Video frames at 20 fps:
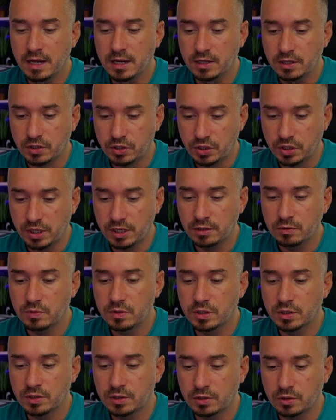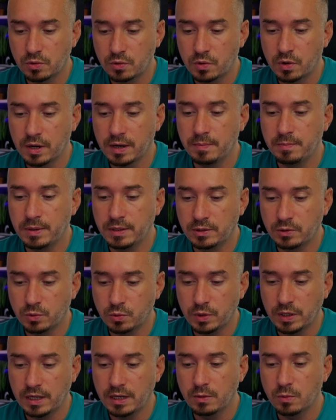children's story
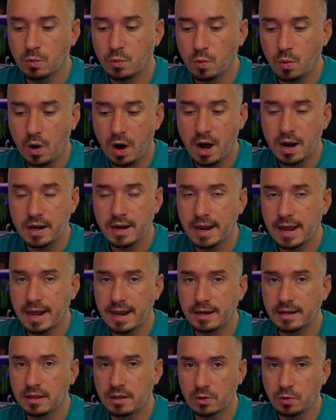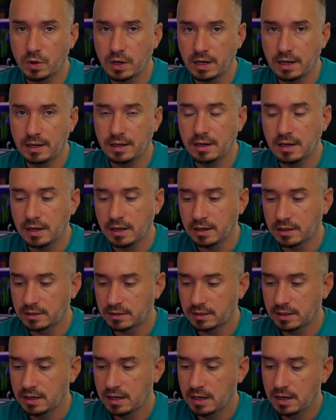between 1 and 3
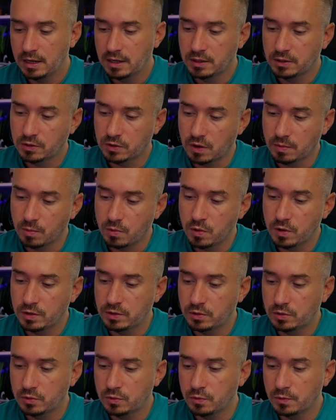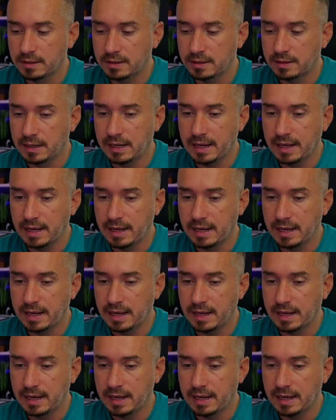years. So I'm going to click